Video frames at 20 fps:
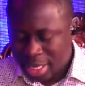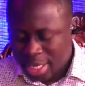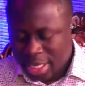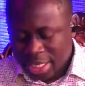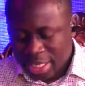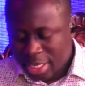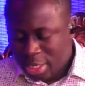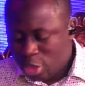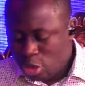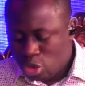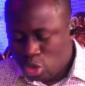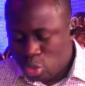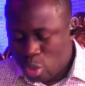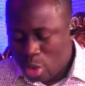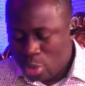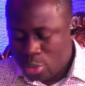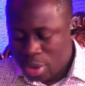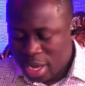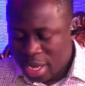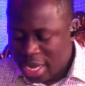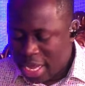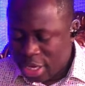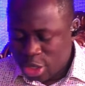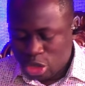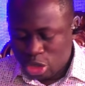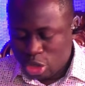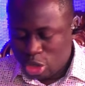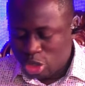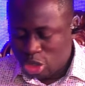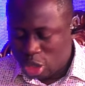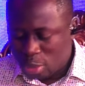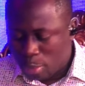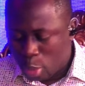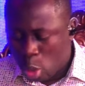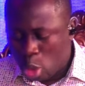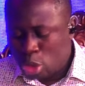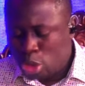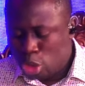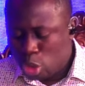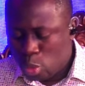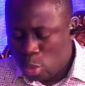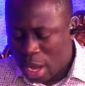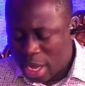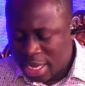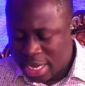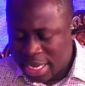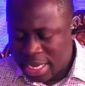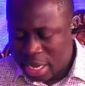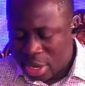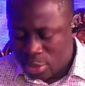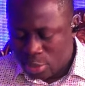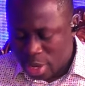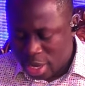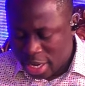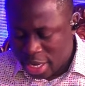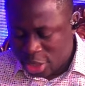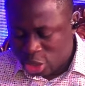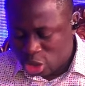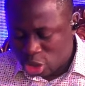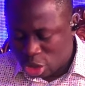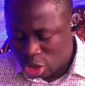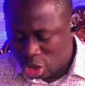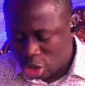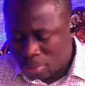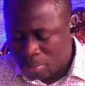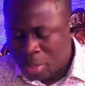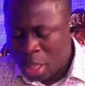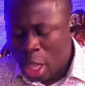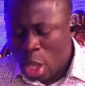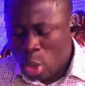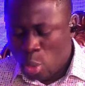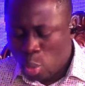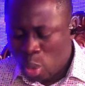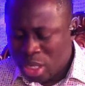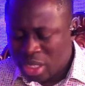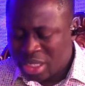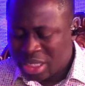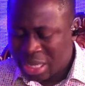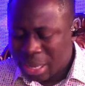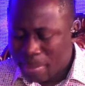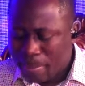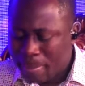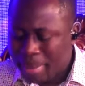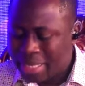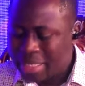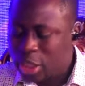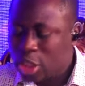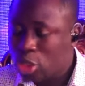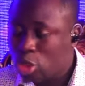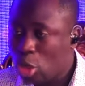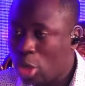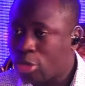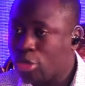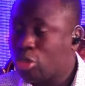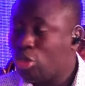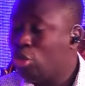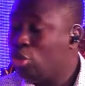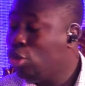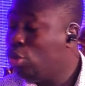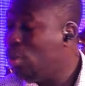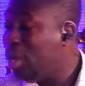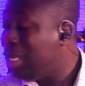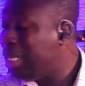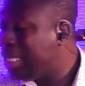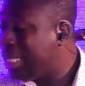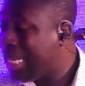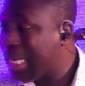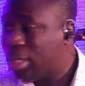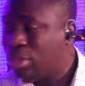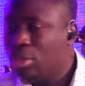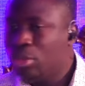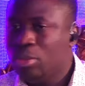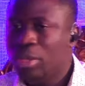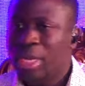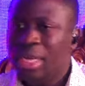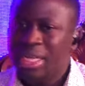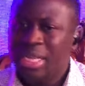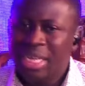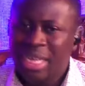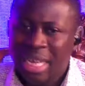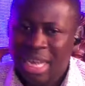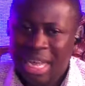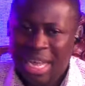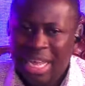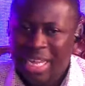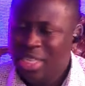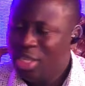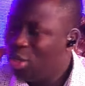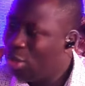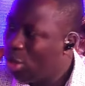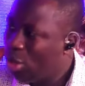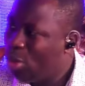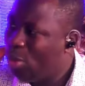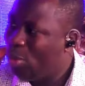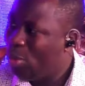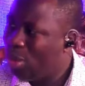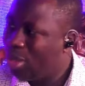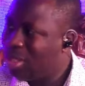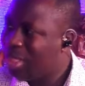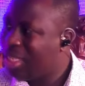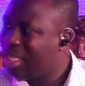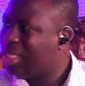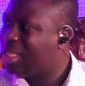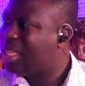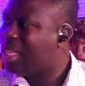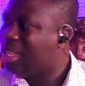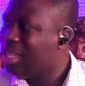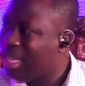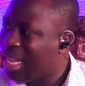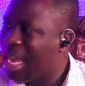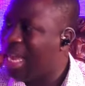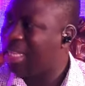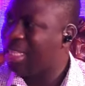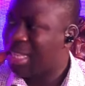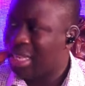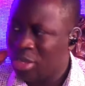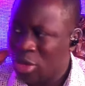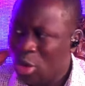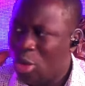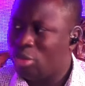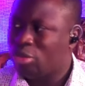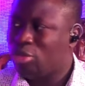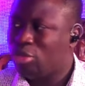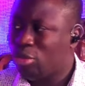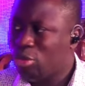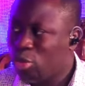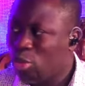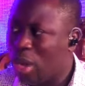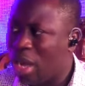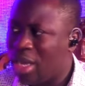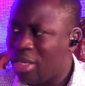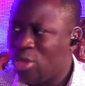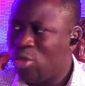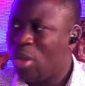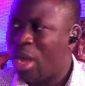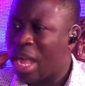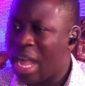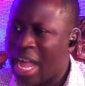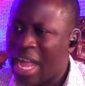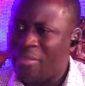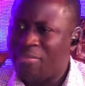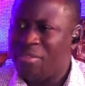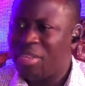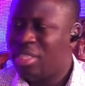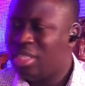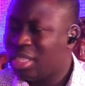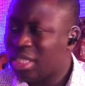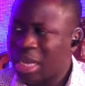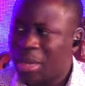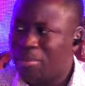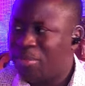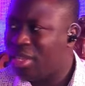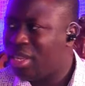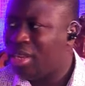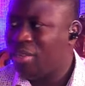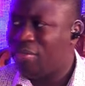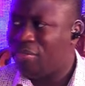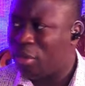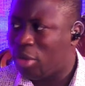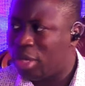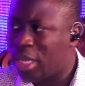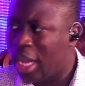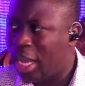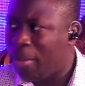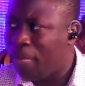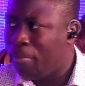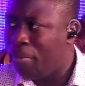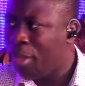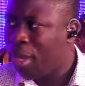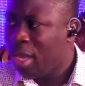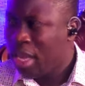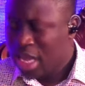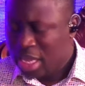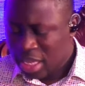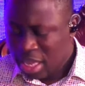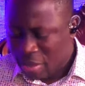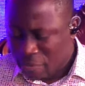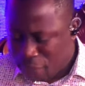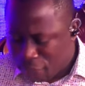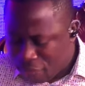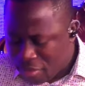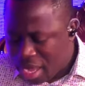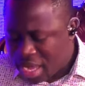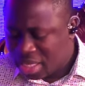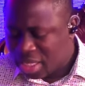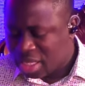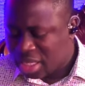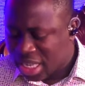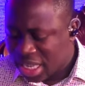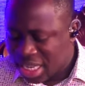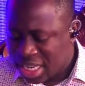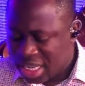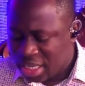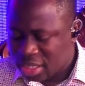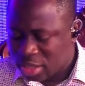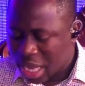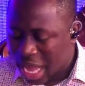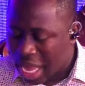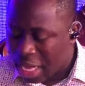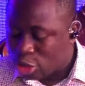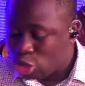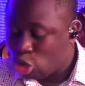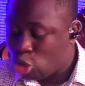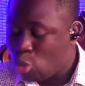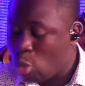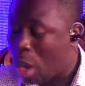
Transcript: into a relationship, or you are in a relationship, when somebody talks to you and tell you, hey, you know, this and that, and also you are having something for them. The first thing is, as you are